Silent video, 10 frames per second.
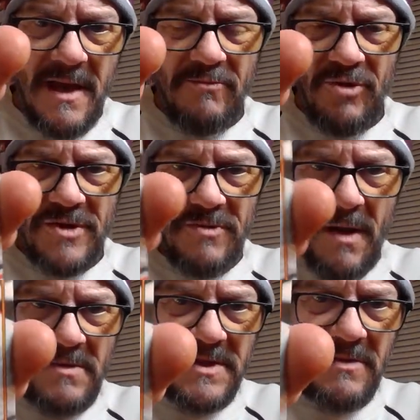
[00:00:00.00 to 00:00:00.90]
Brooks
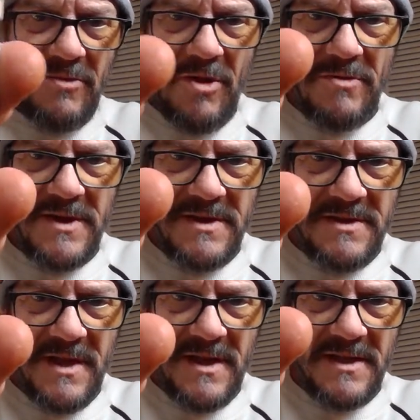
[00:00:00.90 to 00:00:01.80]
Robinson were always
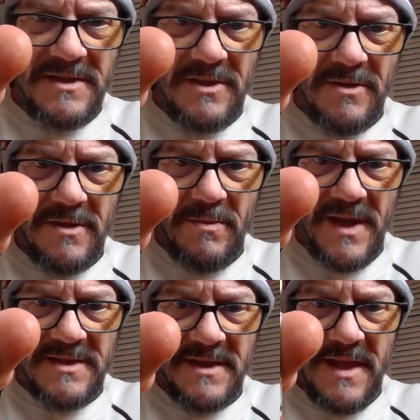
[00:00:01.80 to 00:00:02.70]
considered the
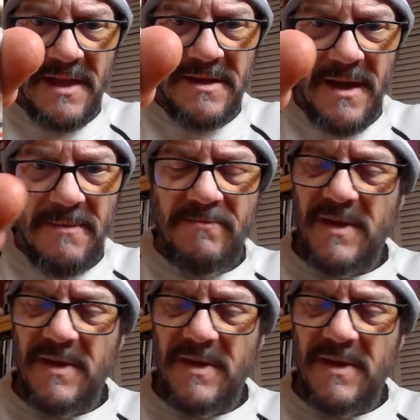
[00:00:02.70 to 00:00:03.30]
best at that time.